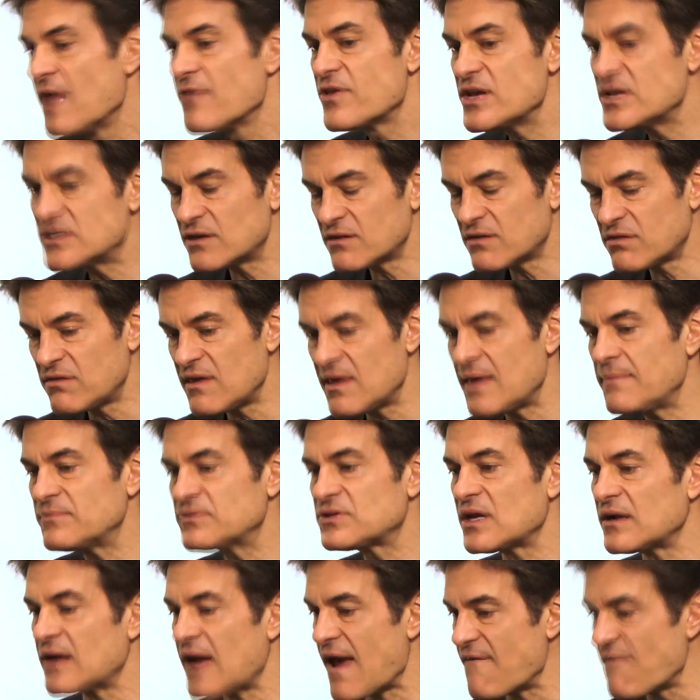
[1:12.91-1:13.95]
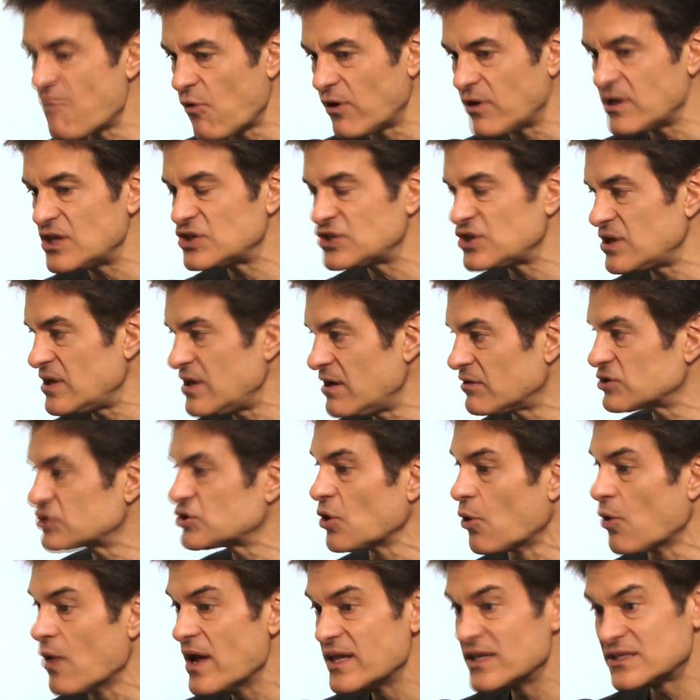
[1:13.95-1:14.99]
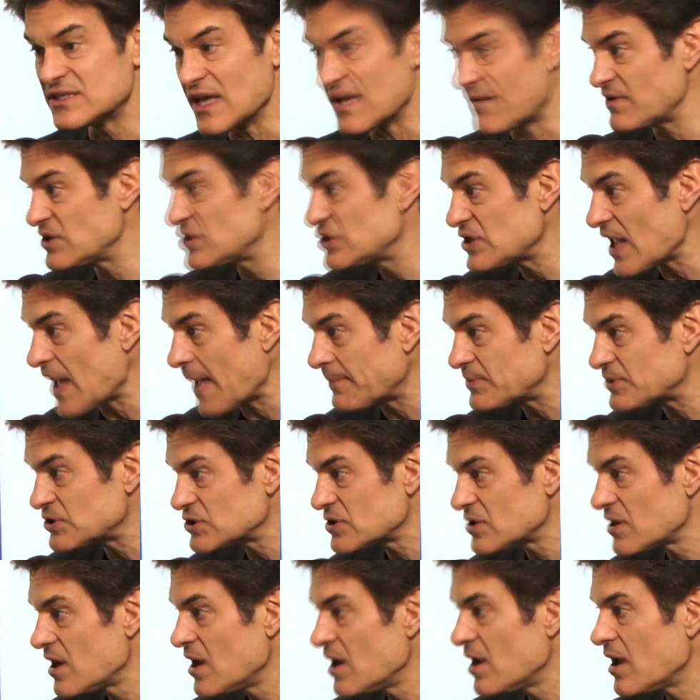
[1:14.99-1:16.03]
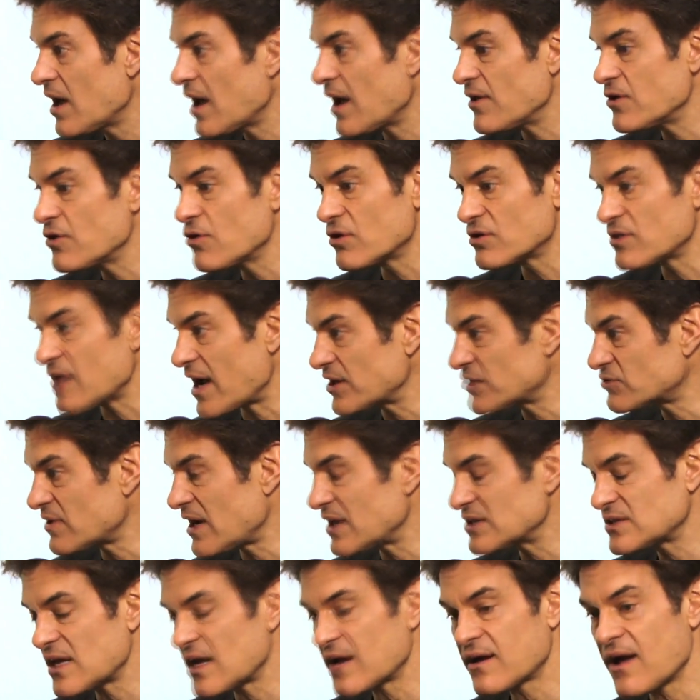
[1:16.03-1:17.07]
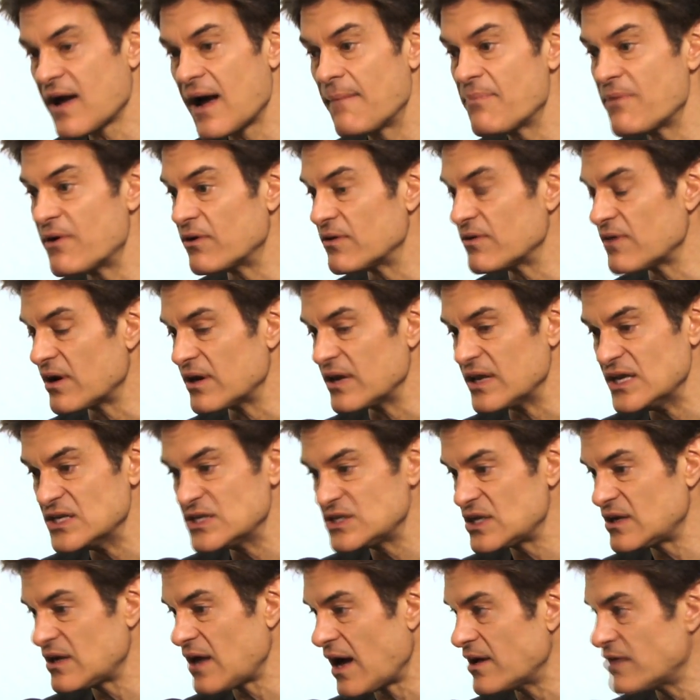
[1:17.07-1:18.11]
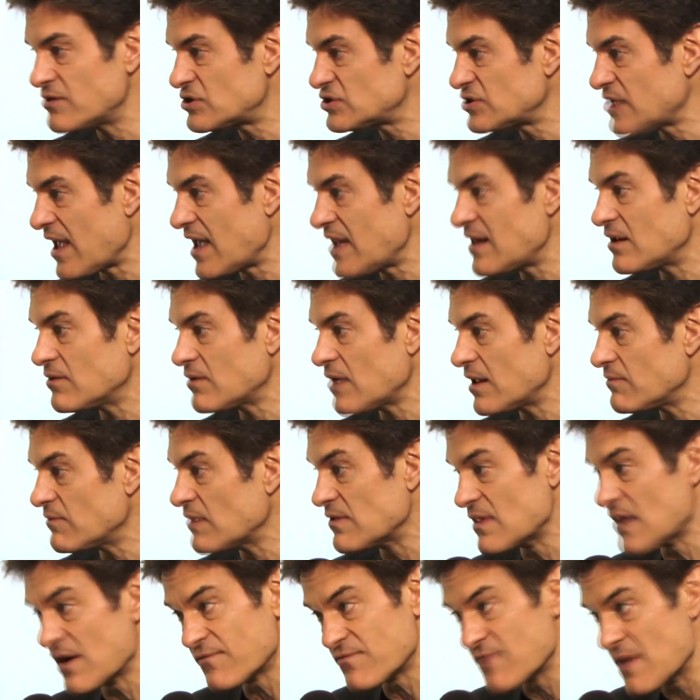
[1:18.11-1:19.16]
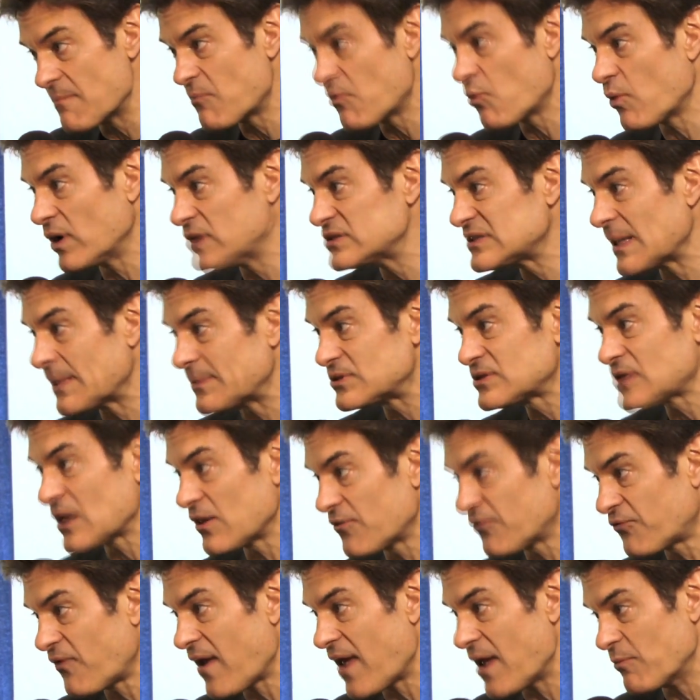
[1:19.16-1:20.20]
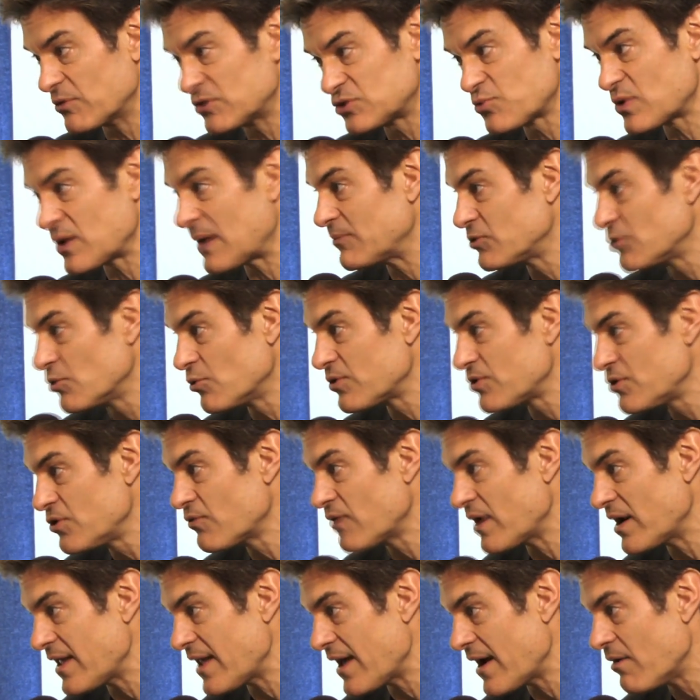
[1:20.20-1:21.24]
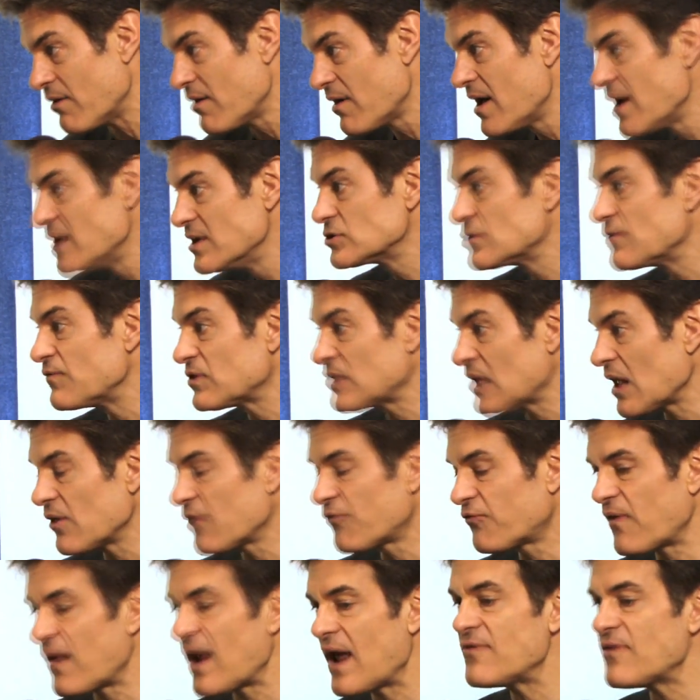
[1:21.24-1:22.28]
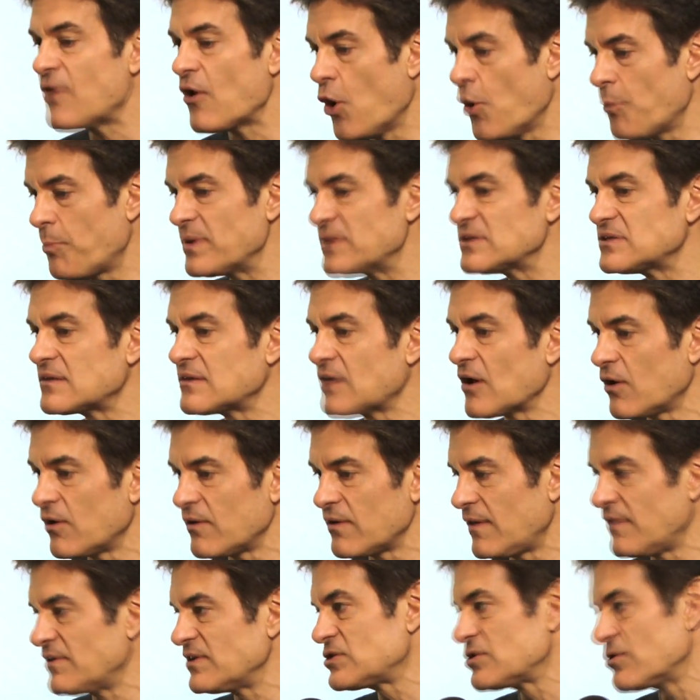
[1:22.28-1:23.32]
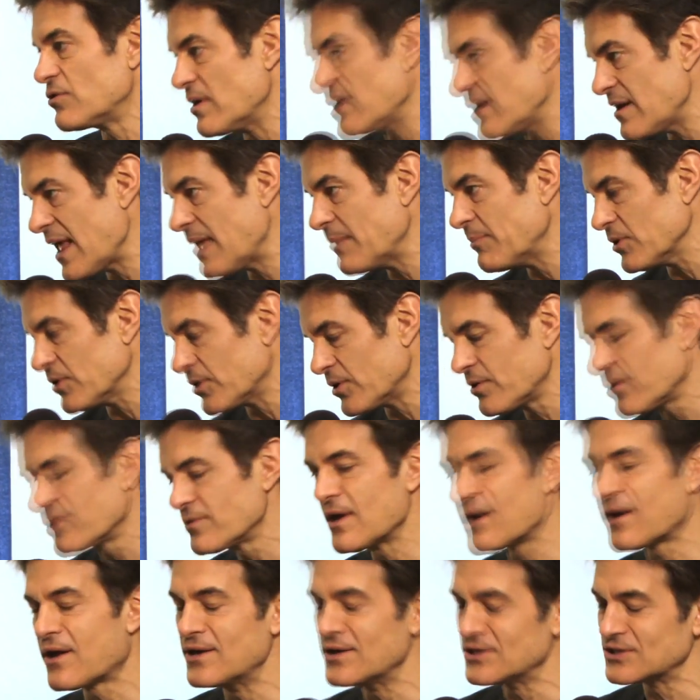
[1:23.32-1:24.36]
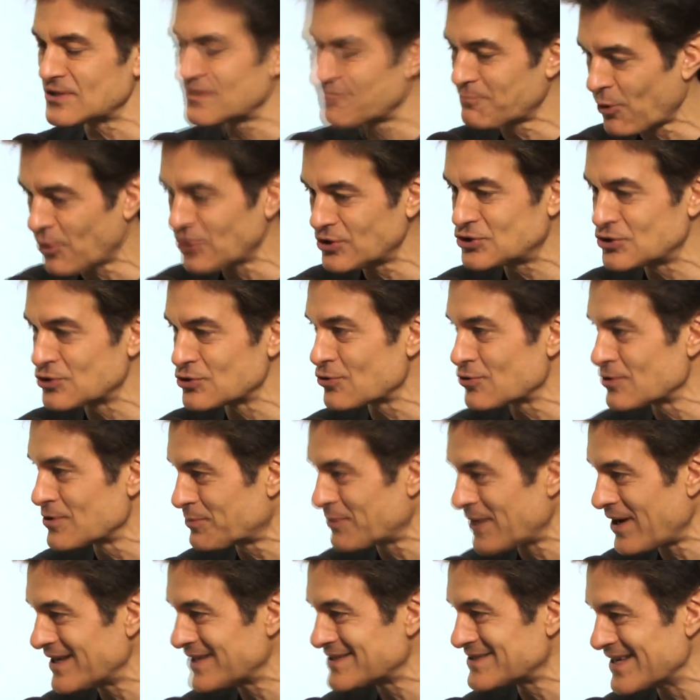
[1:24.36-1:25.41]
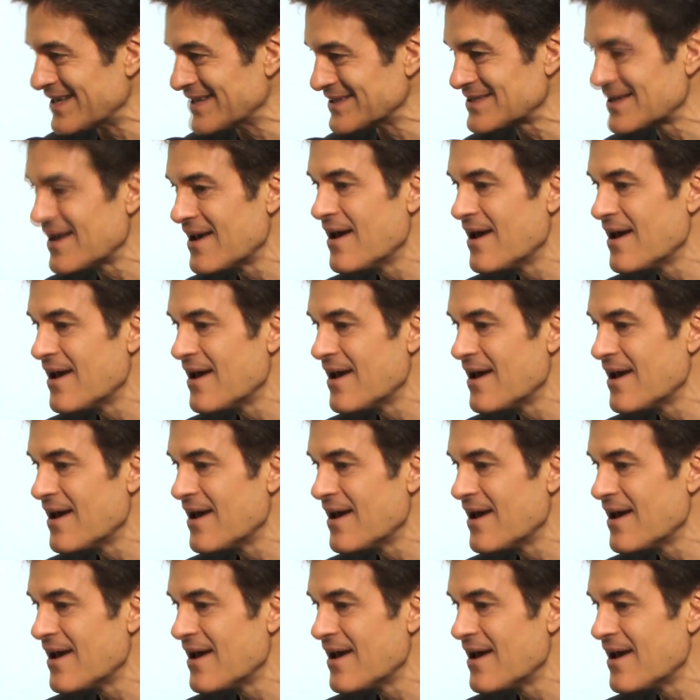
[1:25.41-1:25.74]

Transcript: These are themes that everyone needs to hear. So 7 steps. You can go to DrOz.com. They're easy to understand. And the number one step is tell a friend, which is what I'm doing with you right now. So if you tell a friend, the hope is that unless they're an enabler, they're going to support you through the process.